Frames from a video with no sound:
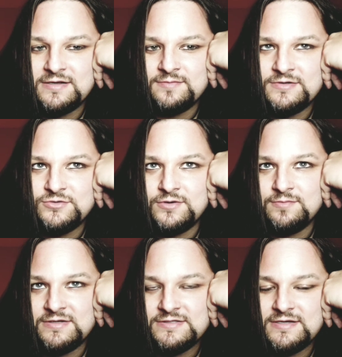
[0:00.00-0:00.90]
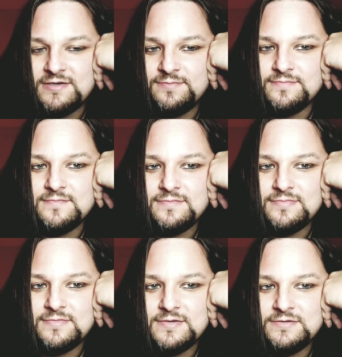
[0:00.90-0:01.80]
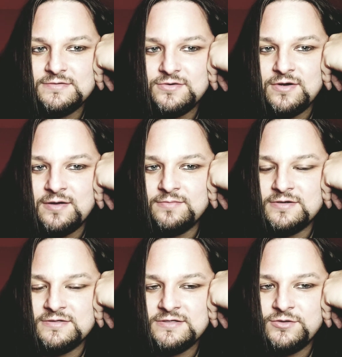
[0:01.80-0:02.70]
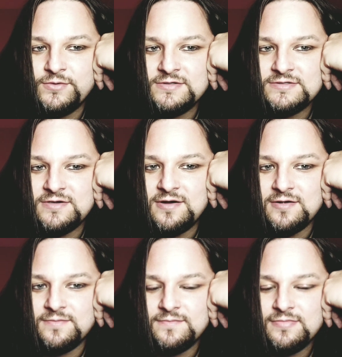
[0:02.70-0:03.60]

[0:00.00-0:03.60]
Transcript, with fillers: I'm enjoying my setup, so I'm continuing to talk.